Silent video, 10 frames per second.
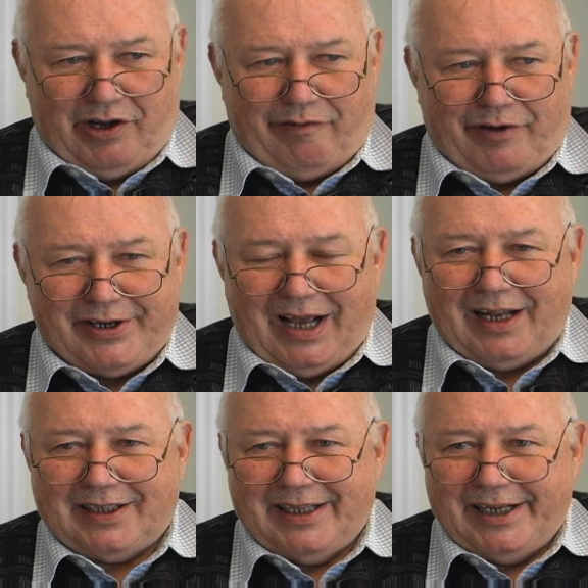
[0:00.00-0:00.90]
for
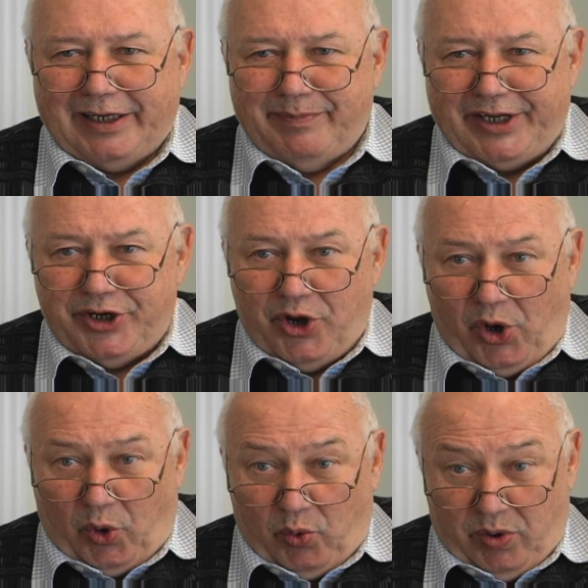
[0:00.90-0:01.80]
not letting me
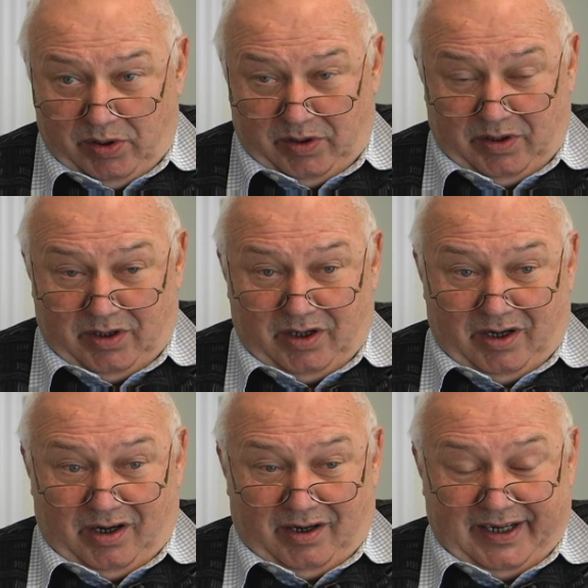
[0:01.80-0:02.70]
know
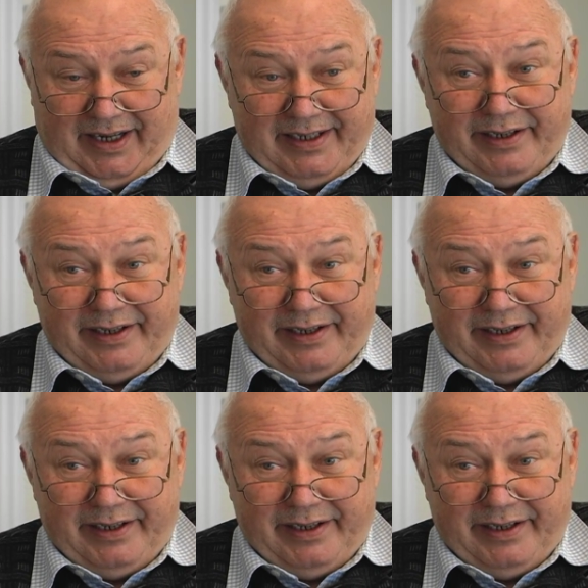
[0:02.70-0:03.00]
in